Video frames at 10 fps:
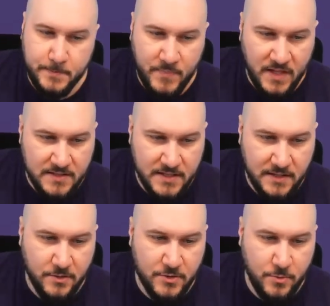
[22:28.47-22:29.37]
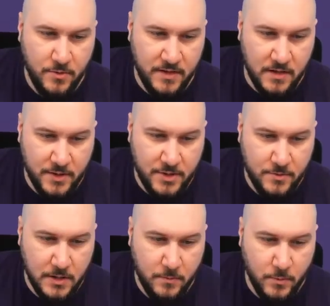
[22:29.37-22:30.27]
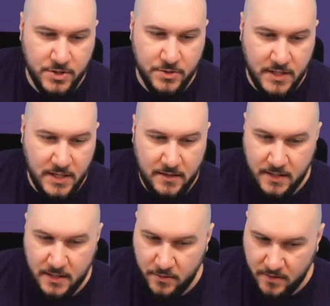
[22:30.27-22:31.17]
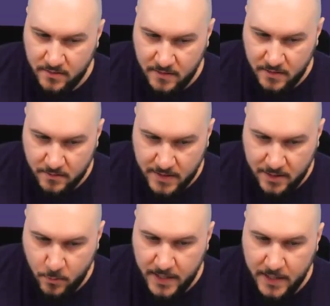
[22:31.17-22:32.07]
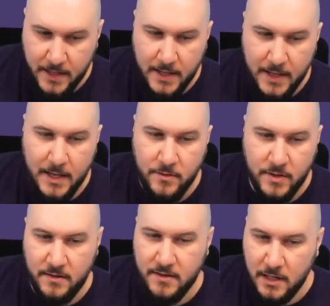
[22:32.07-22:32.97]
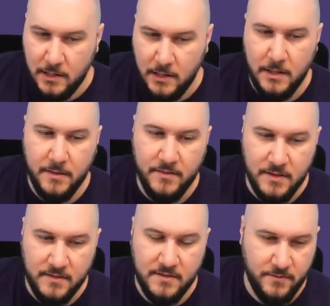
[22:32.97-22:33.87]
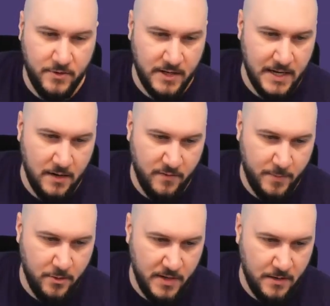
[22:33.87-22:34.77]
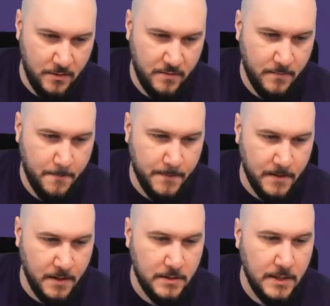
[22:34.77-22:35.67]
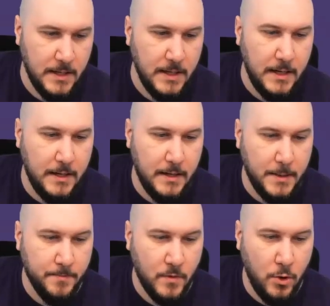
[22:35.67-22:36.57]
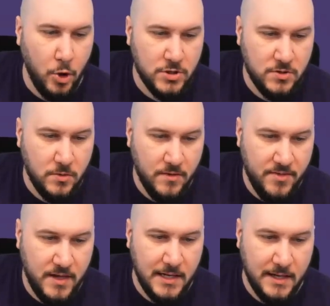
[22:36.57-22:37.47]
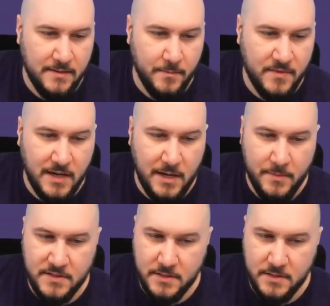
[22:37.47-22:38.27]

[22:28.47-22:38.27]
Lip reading: set your tooth individual, what you need, and then you can see right away, you can toggle this different kind of parameters. Yeah. Also a thing like sometimes